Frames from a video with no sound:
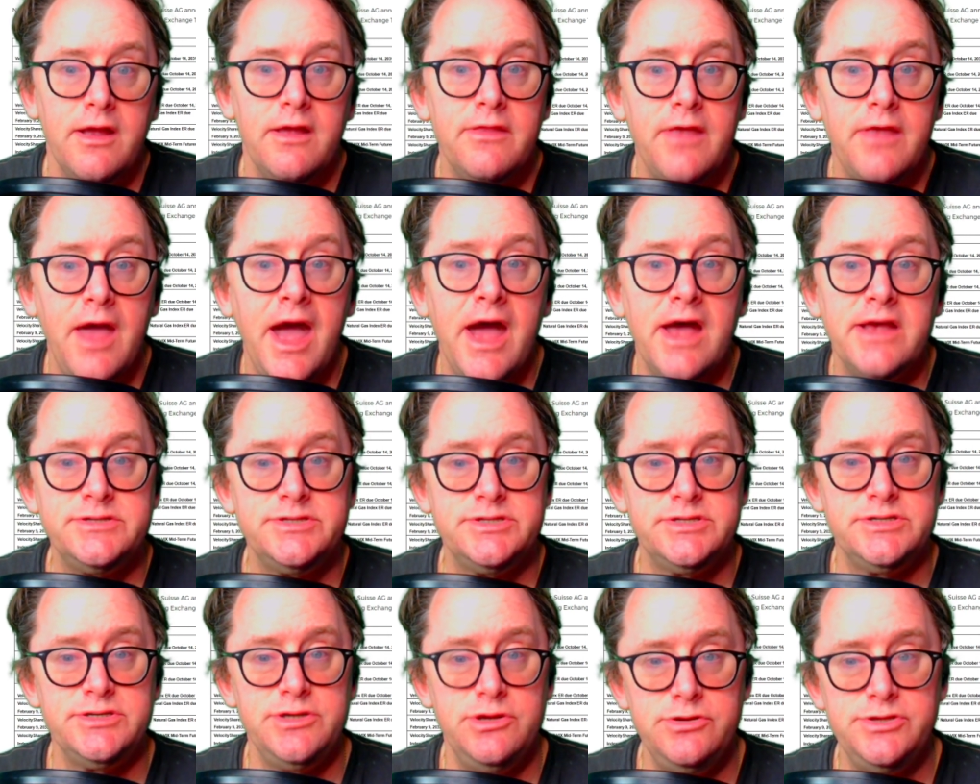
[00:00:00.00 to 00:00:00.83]

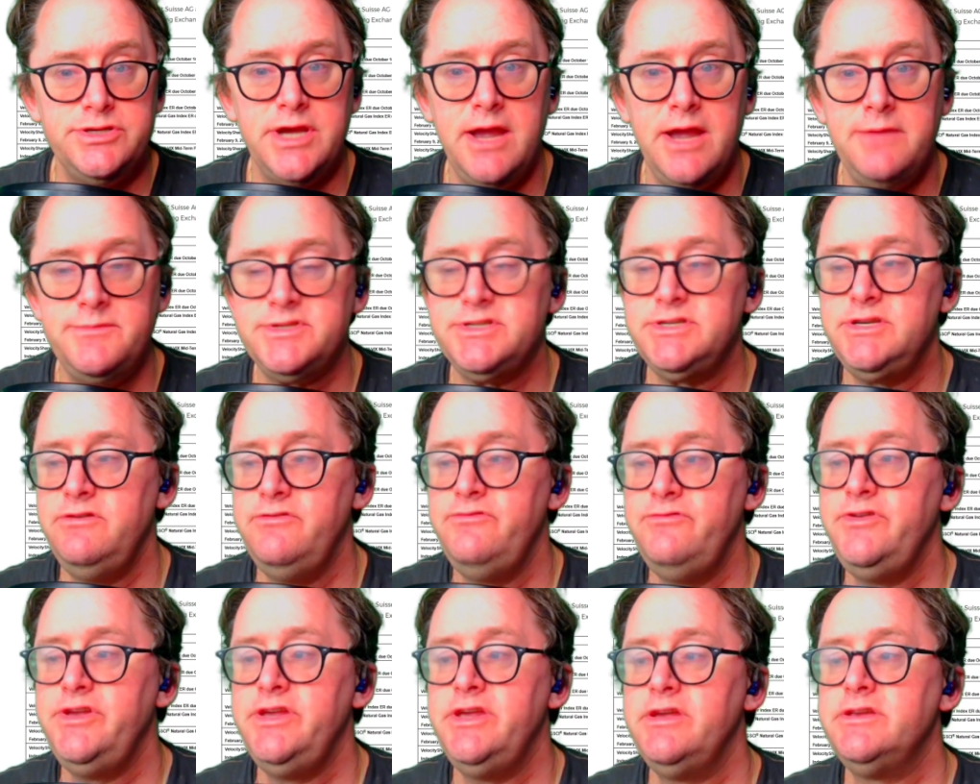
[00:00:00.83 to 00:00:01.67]
as 2 times
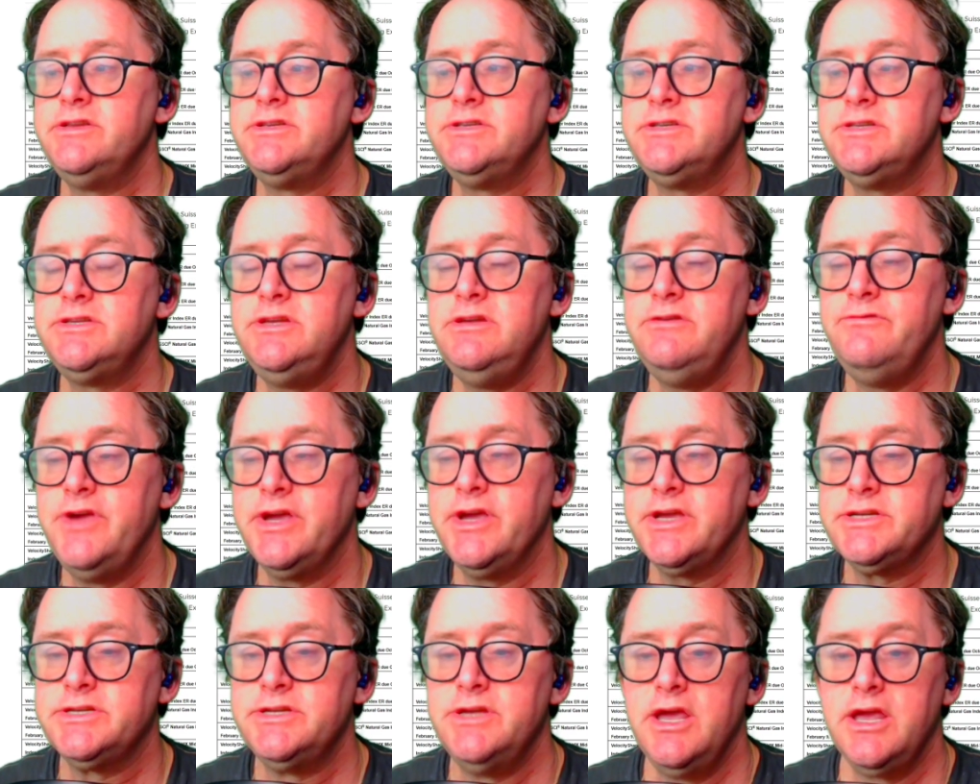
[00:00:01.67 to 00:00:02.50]

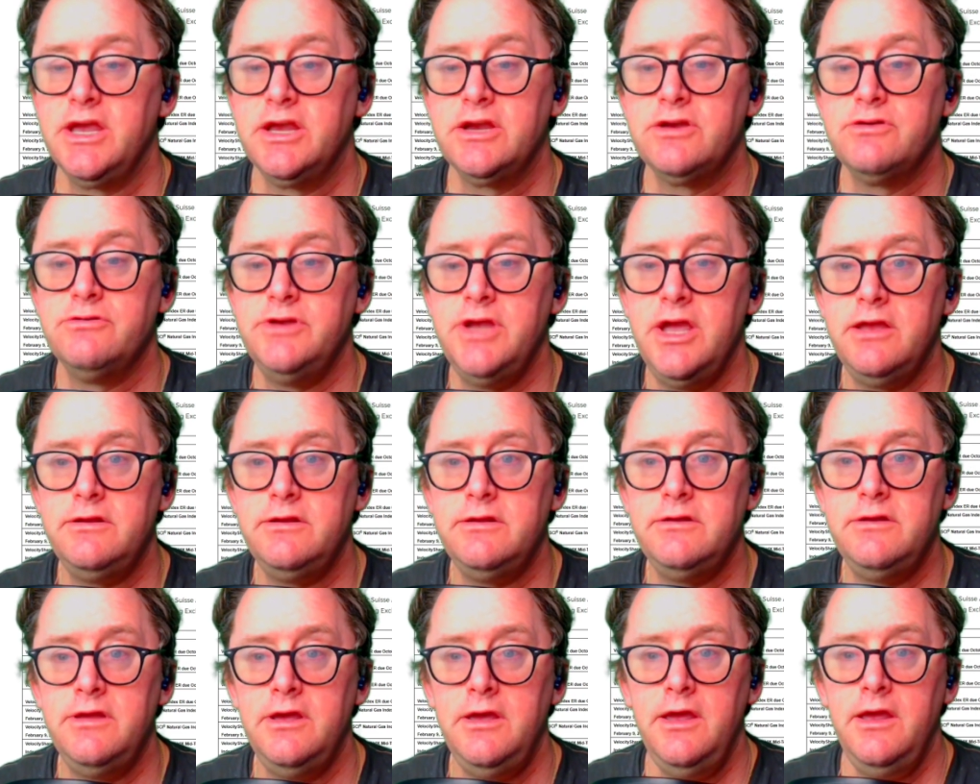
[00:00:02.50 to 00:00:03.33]
TVIX
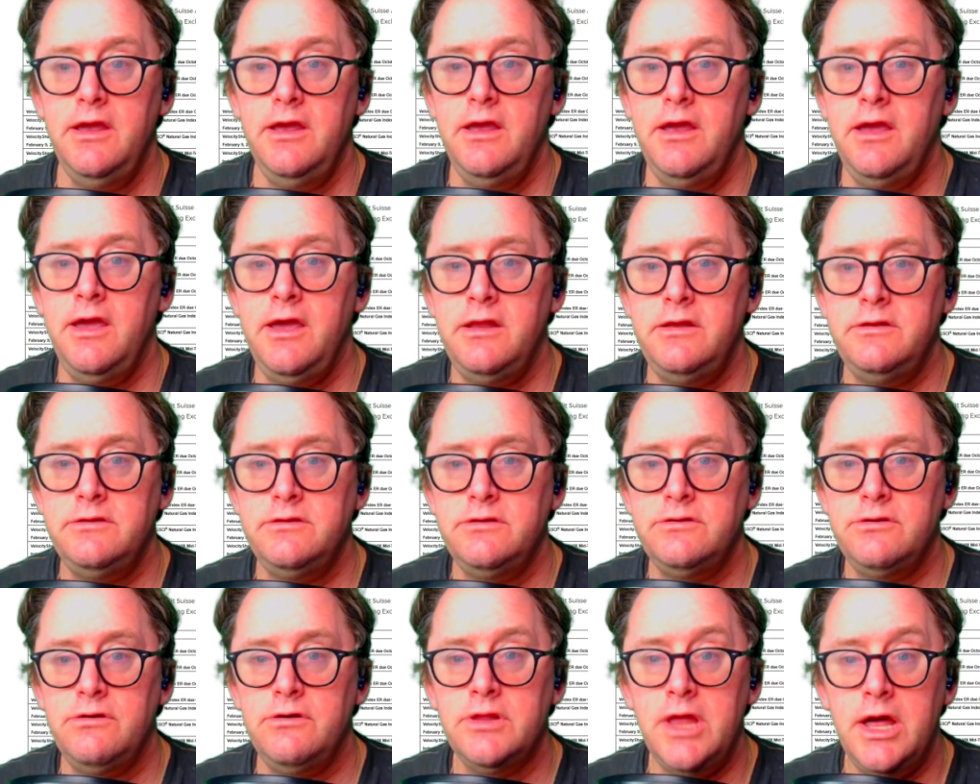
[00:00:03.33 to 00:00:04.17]
created. And,
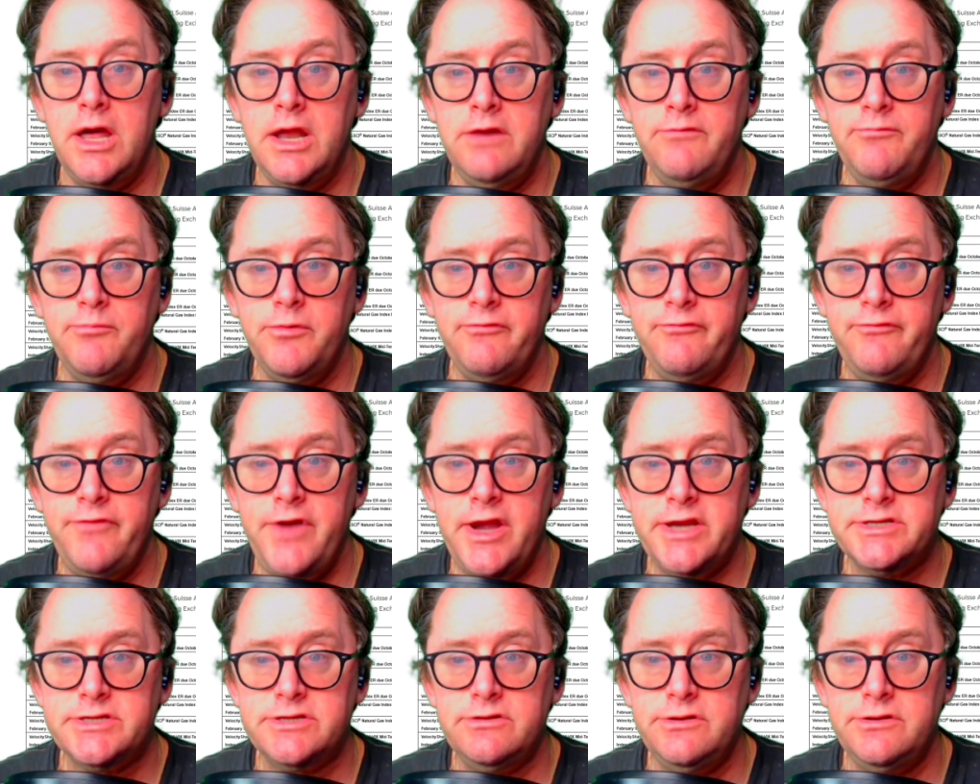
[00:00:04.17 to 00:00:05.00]
a lot of
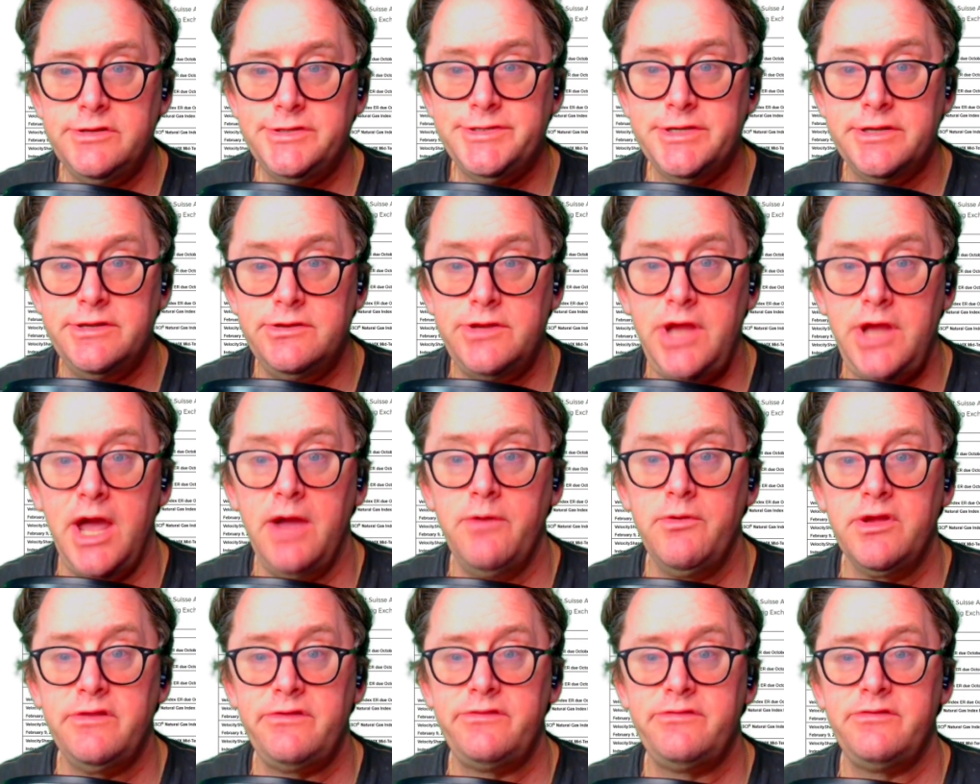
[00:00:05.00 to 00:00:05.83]
professionals, and I
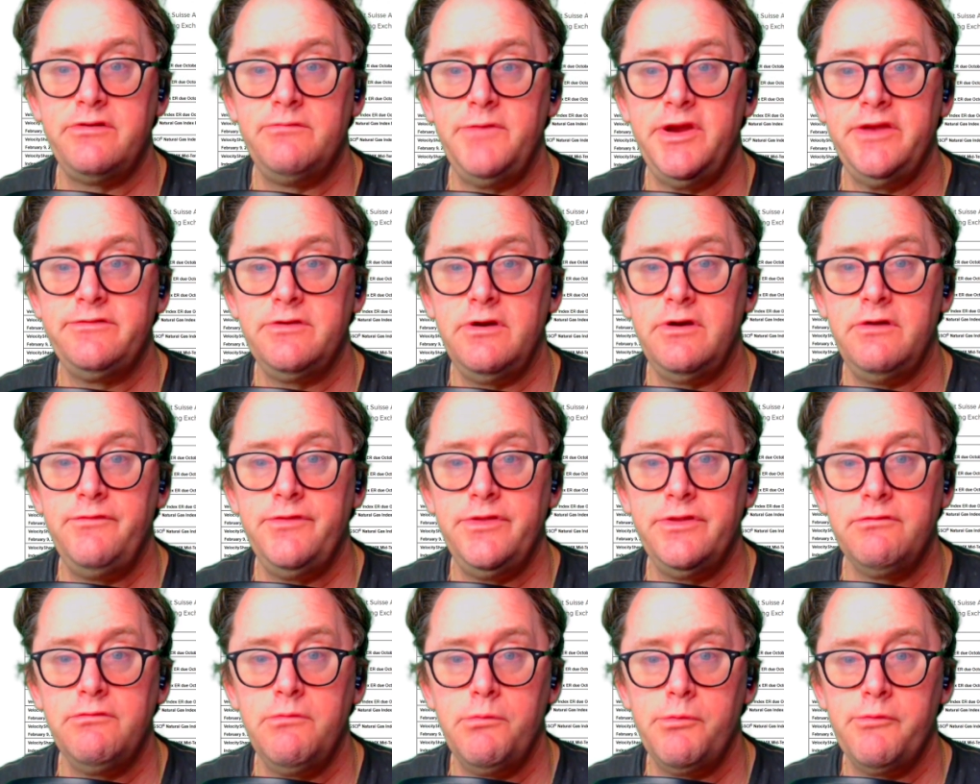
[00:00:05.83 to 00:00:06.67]
would consider myself
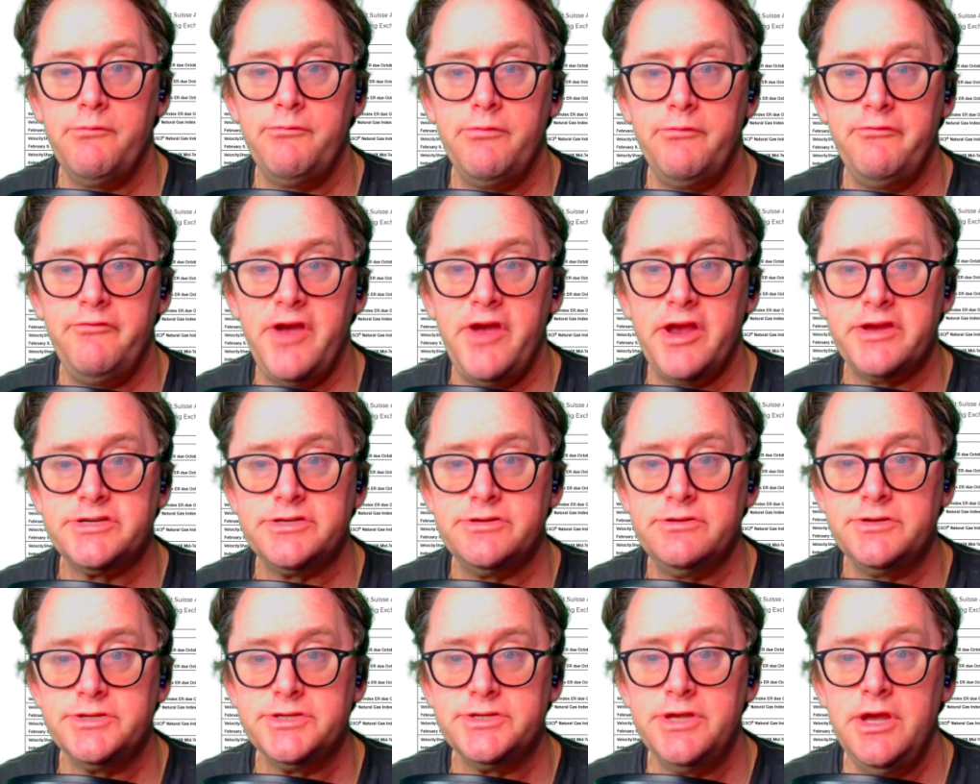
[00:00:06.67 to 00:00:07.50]
in the group of
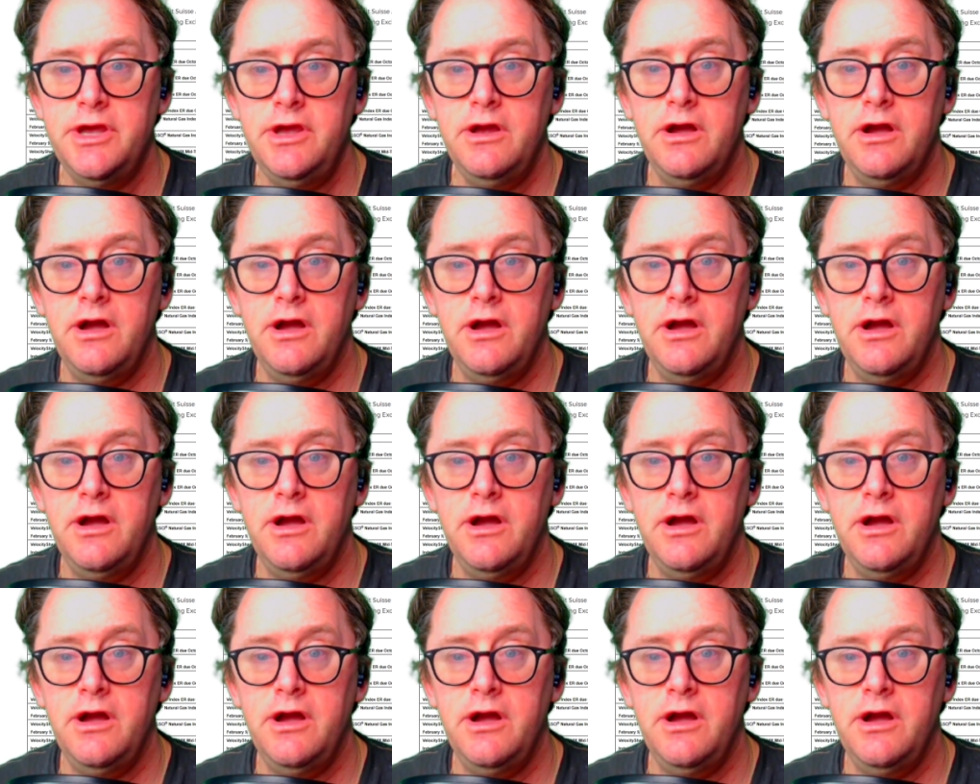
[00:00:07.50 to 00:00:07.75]
professionals,